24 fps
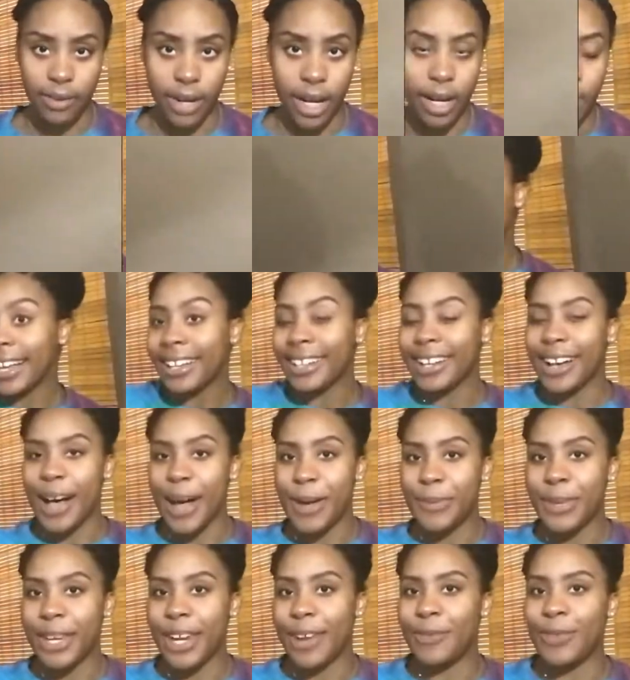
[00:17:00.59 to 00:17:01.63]
so you can be
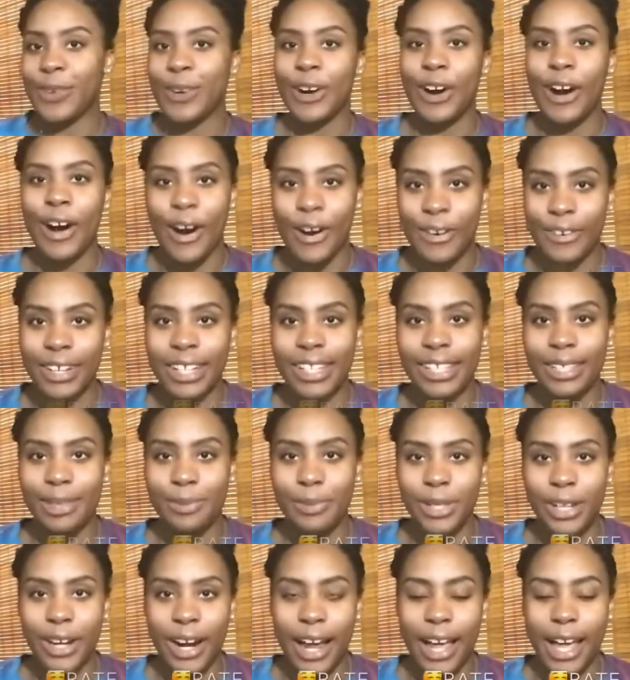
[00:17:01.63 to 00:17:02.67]
notified when you're already
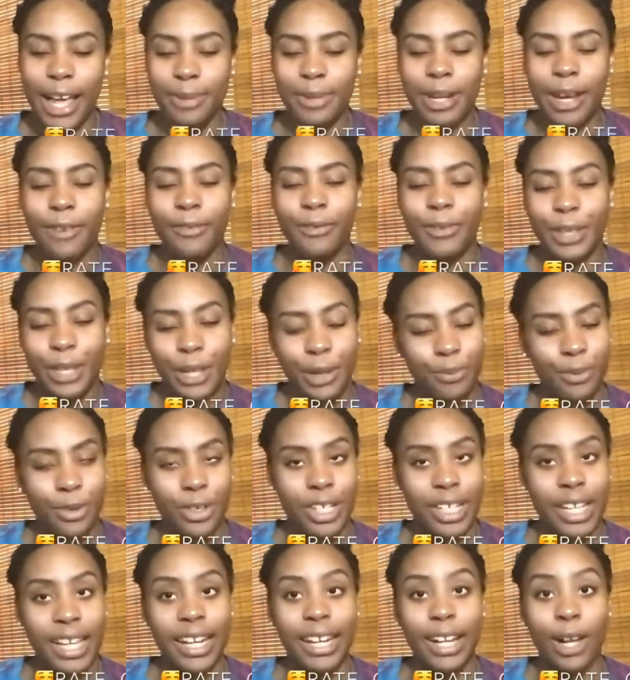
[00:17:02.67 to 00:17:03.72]
subscribed. I really
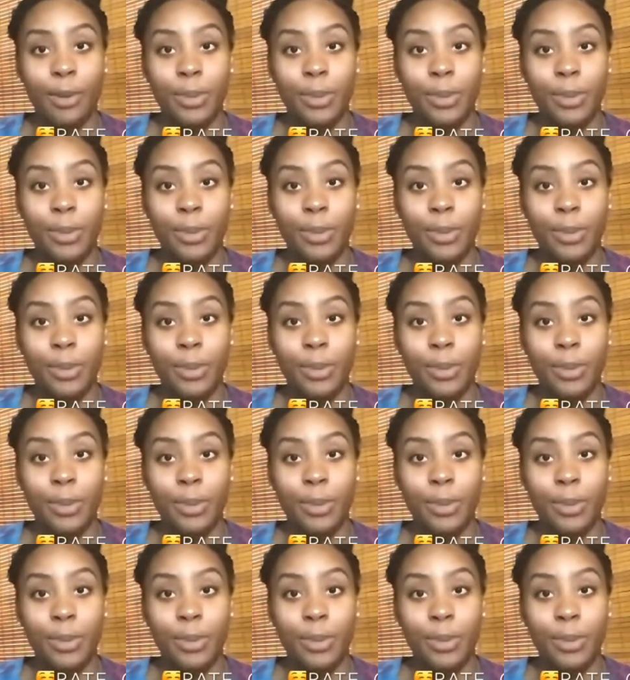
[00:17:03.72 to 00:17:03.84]
appreciate it. It